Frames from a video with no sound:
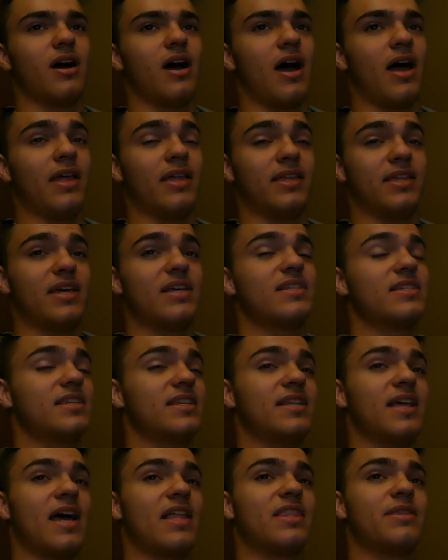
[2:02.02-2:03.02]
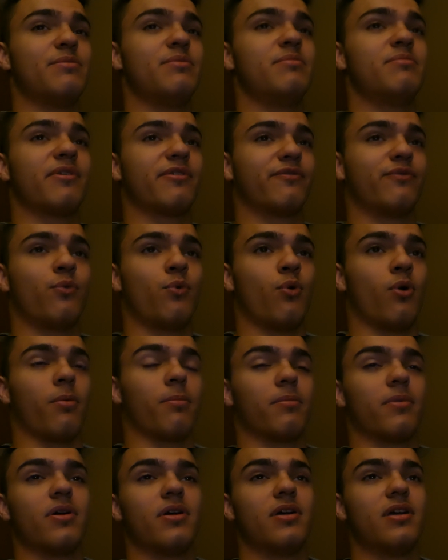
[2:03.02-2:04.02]
I guess it had to be my form.
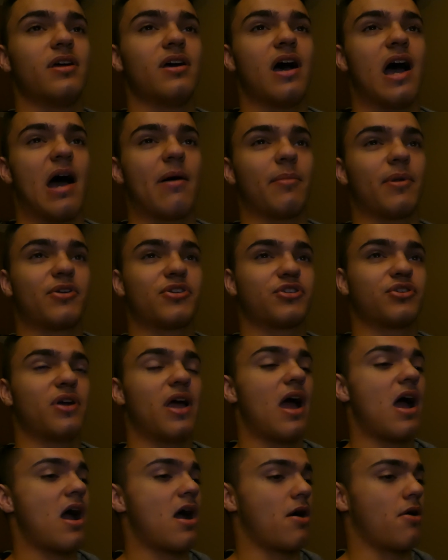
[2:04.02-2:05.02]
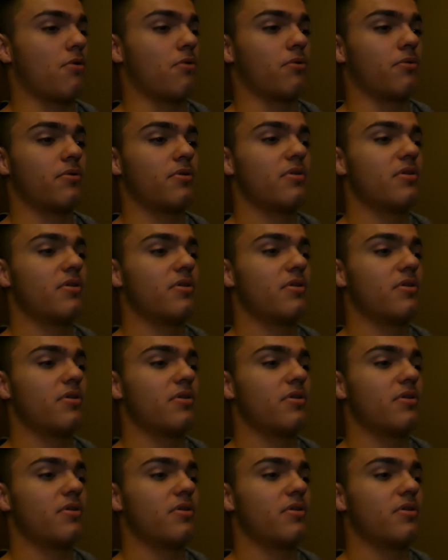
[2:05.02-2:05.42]
I'm not sure how,